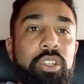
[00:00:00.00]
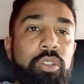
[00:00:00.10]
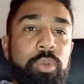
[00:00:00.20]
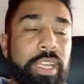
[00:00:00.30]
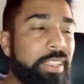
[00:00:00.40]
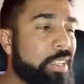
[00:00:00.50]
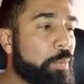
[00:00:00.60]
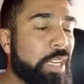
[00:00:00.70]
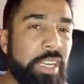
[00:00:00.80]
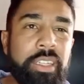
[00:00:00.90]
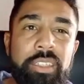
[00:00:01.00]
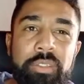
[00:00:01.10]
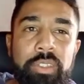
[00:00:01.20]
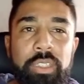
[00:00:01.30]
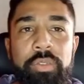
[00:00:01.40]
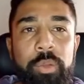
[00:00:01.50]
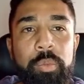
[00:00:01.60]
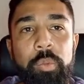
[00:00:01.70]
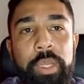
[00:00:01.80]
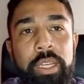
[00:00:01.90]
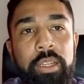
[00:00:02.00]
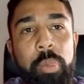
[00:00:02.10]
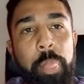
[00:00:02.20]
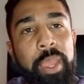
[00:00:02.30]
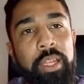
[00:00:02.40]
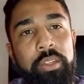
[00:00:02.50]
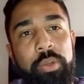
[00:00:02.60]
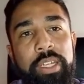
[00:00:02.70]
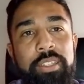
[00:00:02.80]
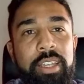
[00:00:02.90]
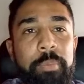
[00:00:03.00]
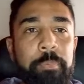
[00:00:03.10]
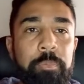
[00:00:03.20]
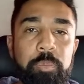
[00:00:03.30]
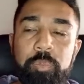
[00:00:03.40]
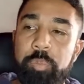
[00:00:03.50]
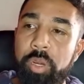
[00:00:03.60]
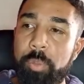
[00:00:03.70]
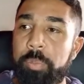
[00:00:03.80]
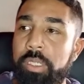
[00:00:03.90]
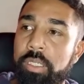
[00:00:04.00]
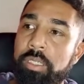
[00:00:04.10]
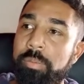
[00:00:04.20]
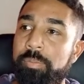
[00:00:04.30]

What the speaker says: to get some creativity from the wing, to get some proper